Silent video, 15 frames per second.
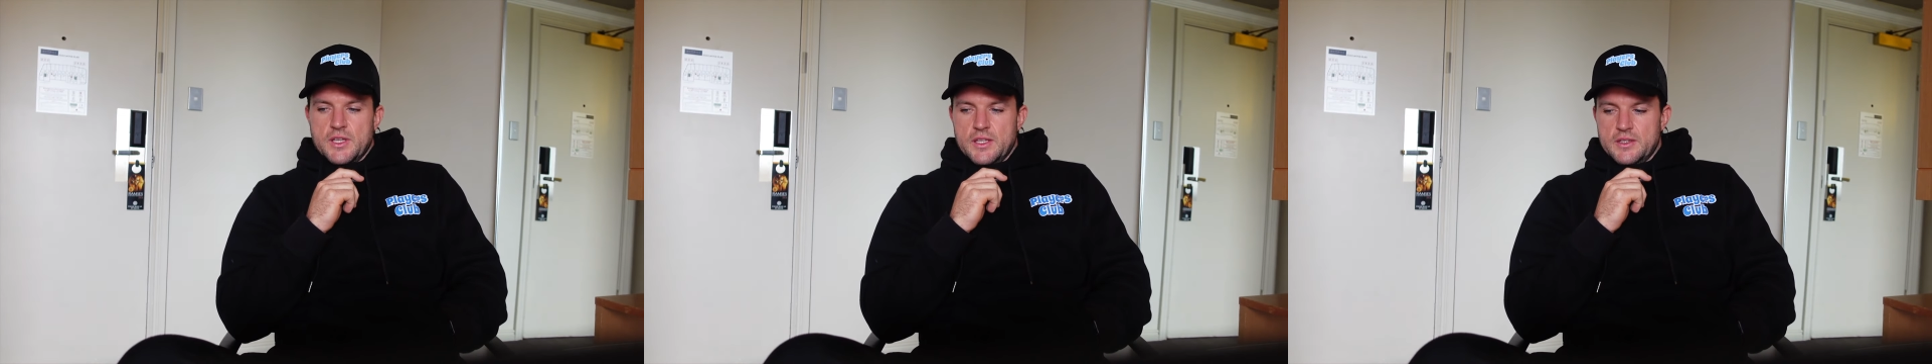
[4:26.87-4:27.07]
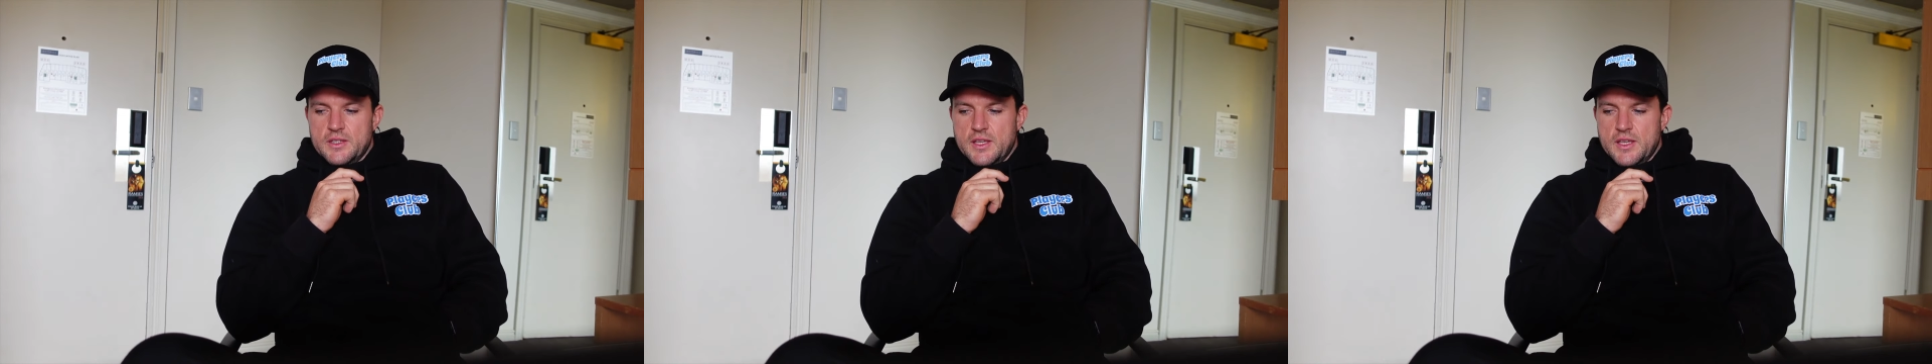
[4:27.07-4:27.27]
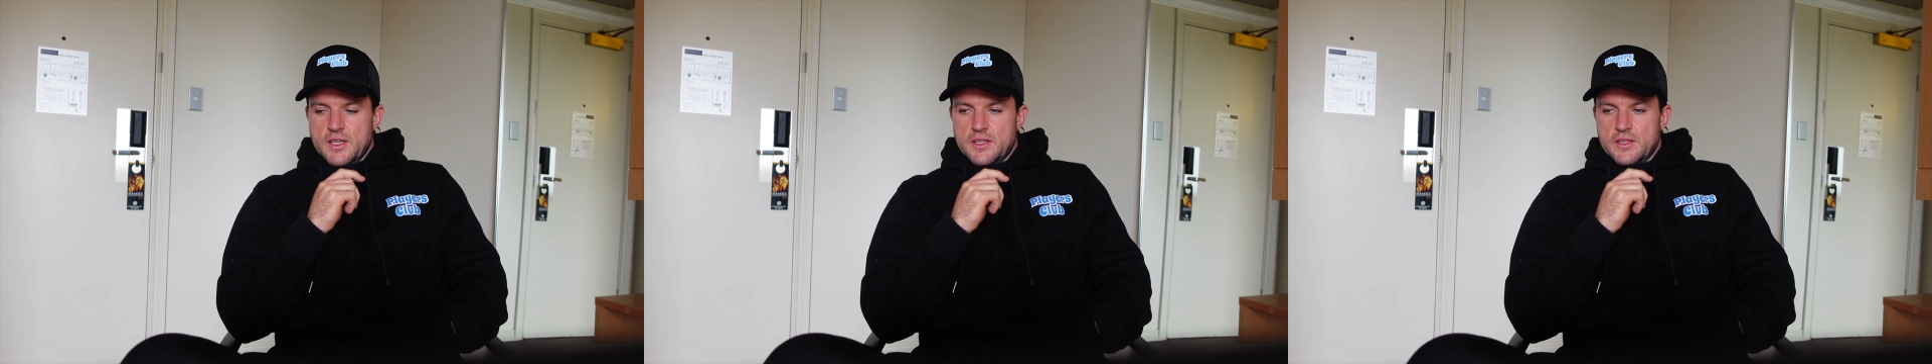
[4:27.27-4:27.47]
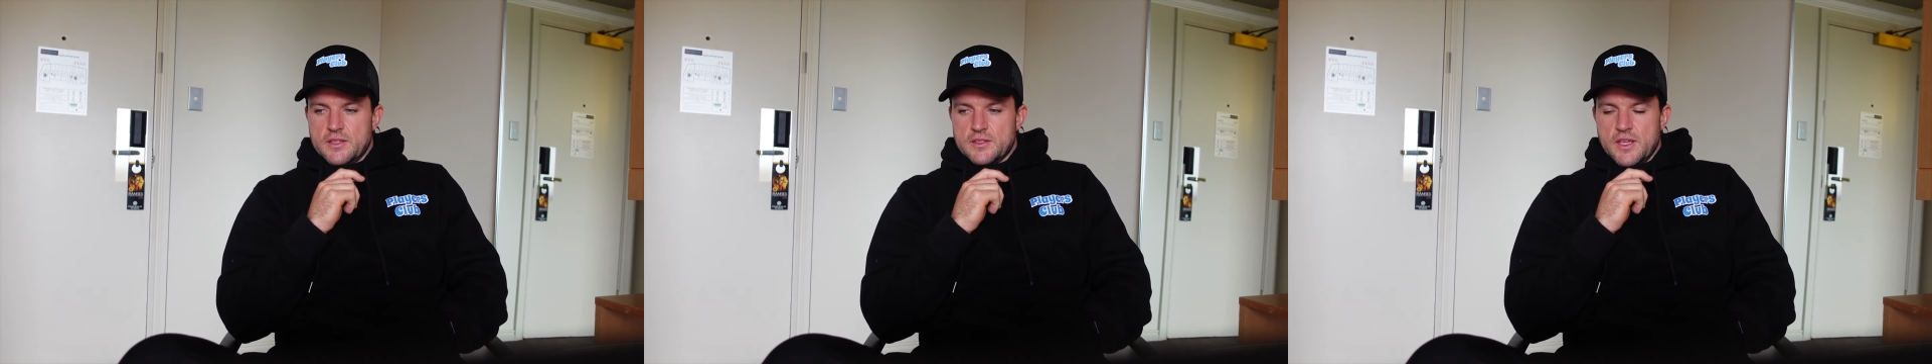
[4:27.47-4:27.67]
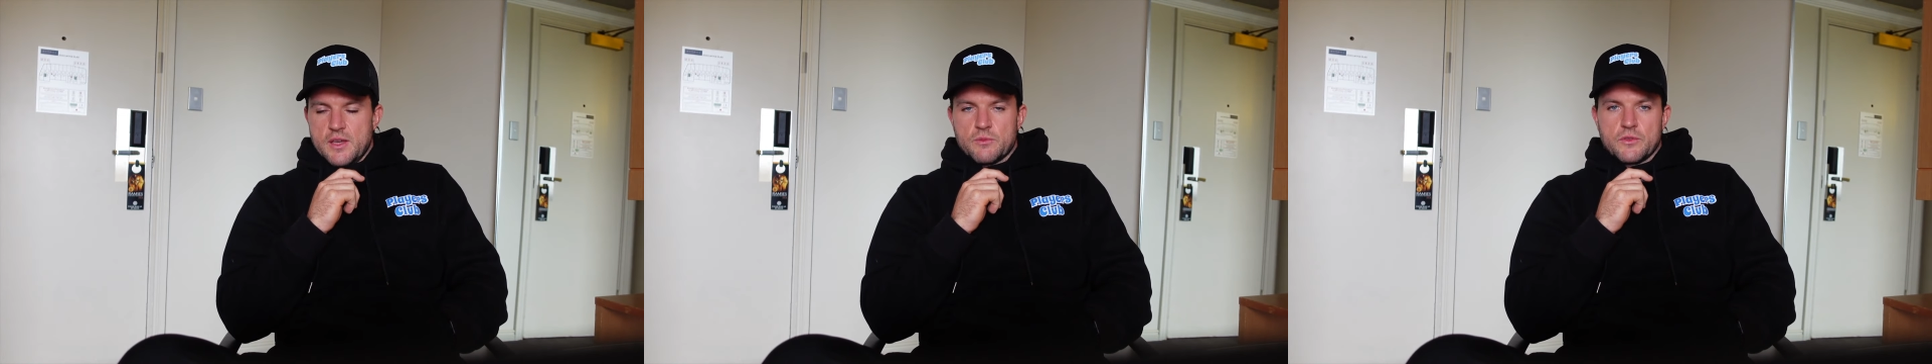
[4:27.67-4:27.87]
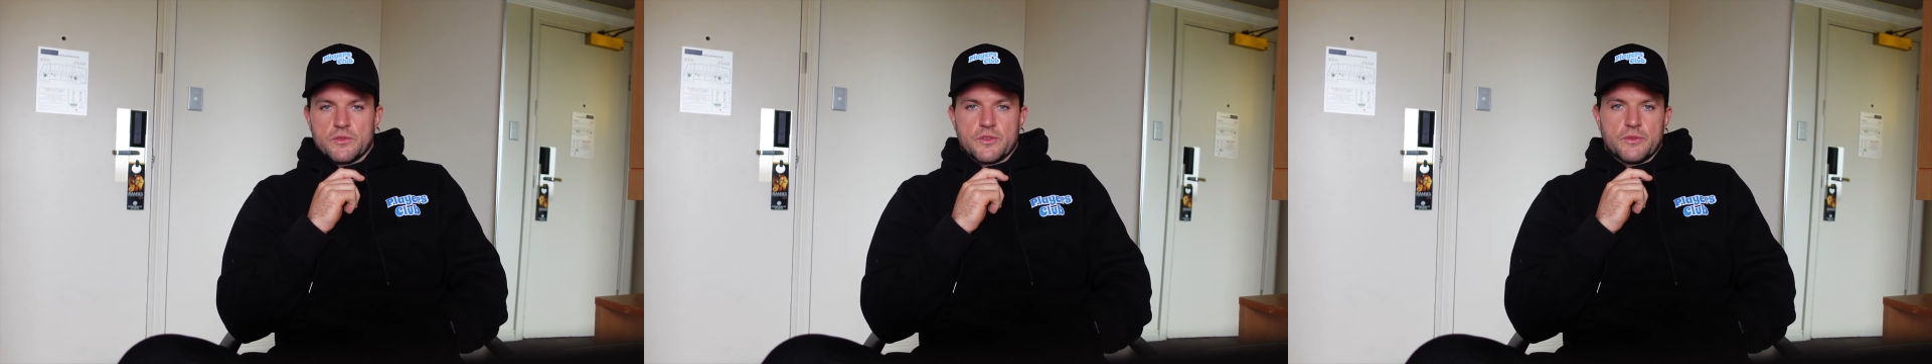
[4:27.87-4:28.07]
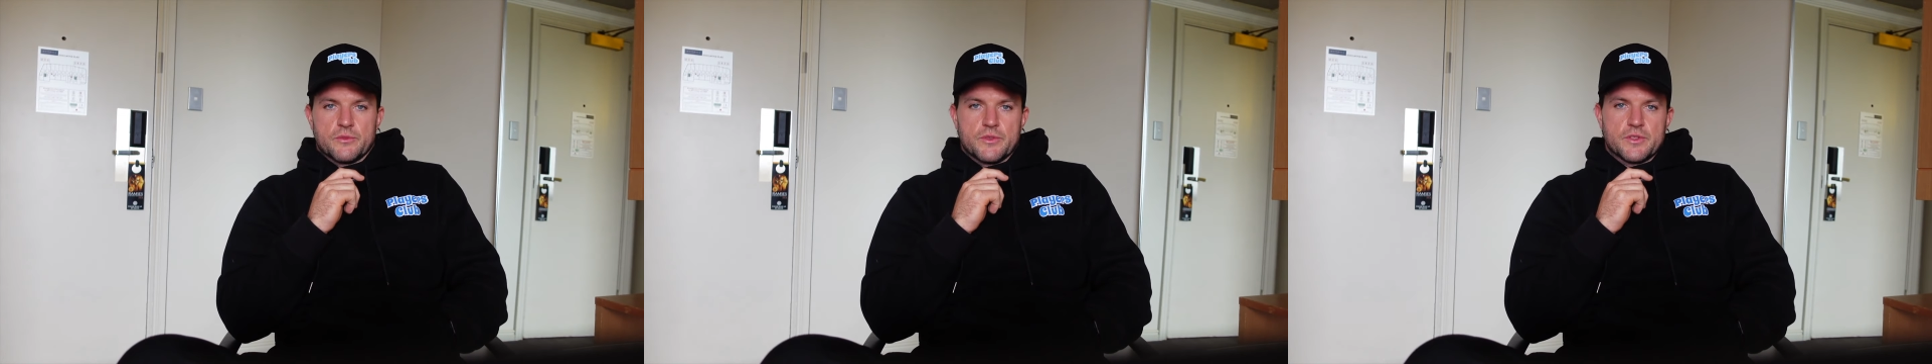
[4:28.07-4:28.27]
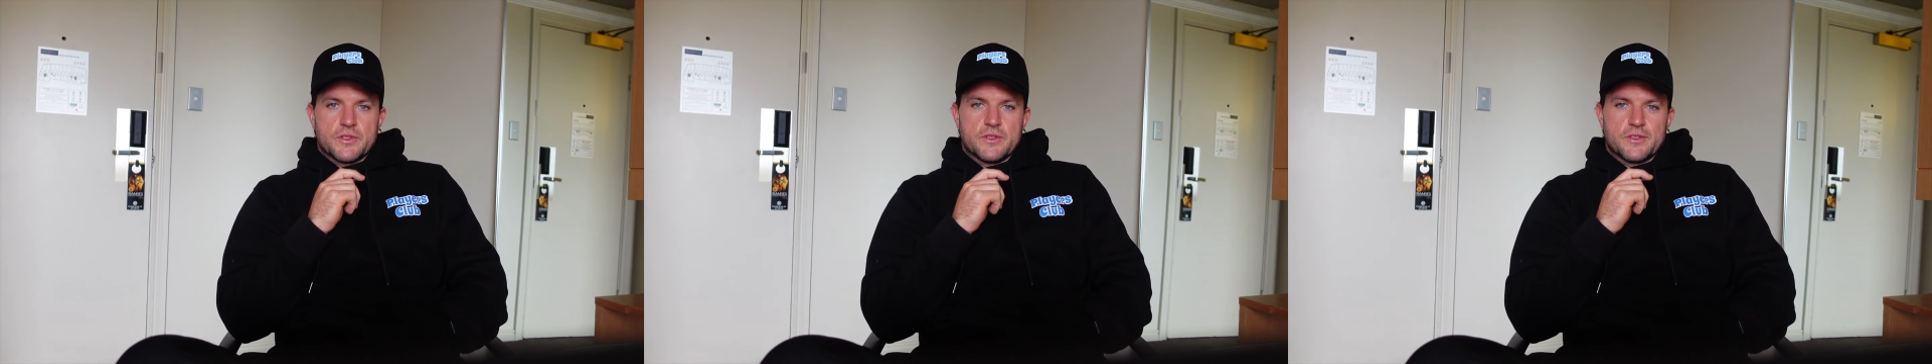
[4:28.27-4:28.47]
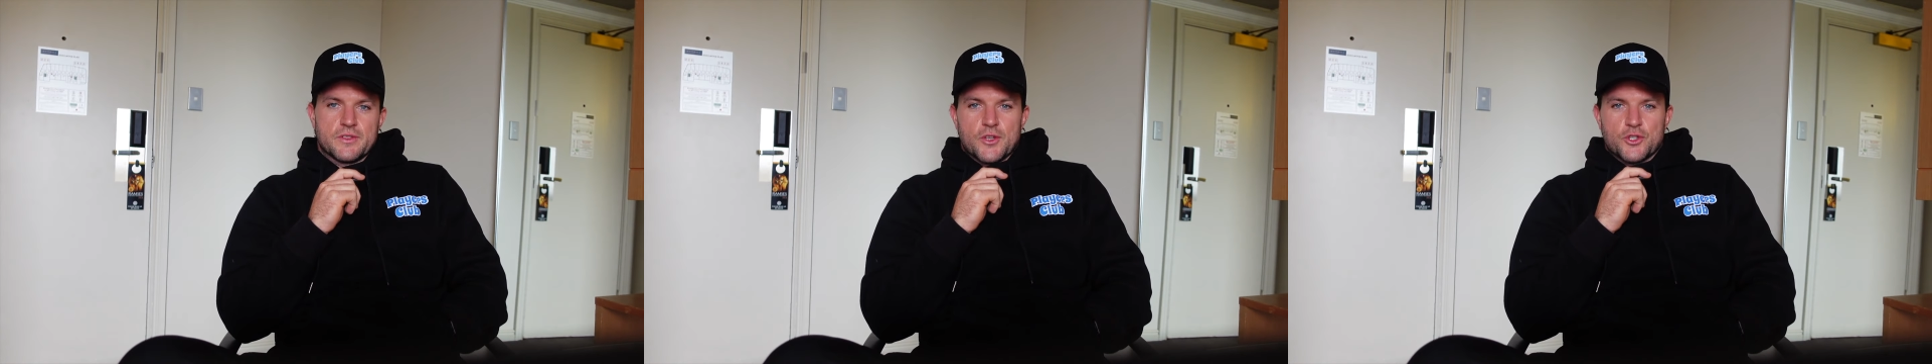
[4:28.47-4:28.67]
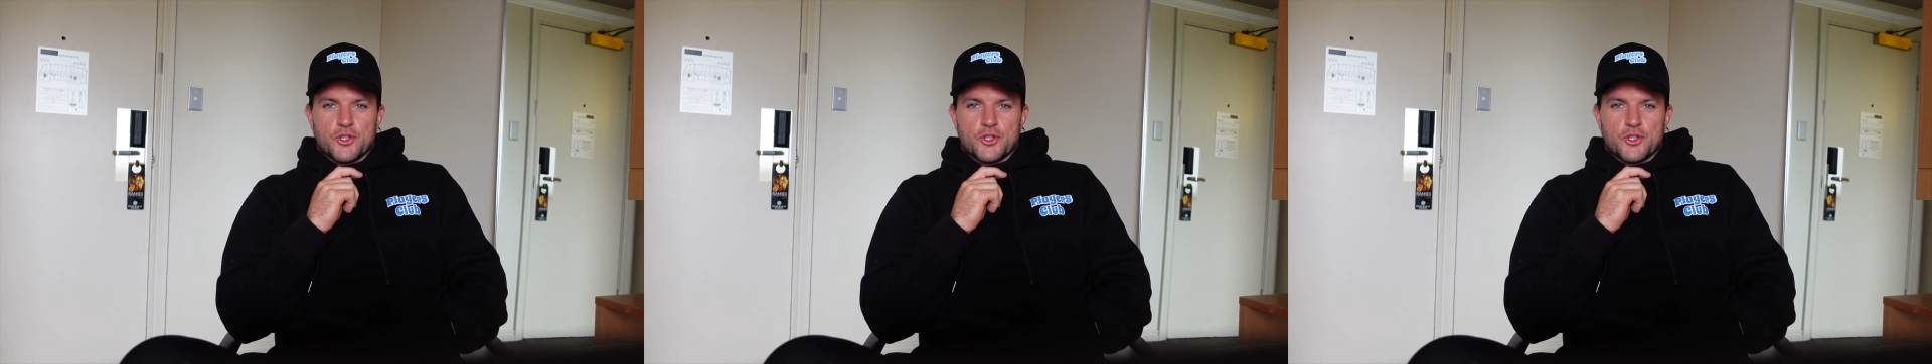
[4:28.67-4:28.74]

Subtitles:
and then yeah, we're on to the Roosters.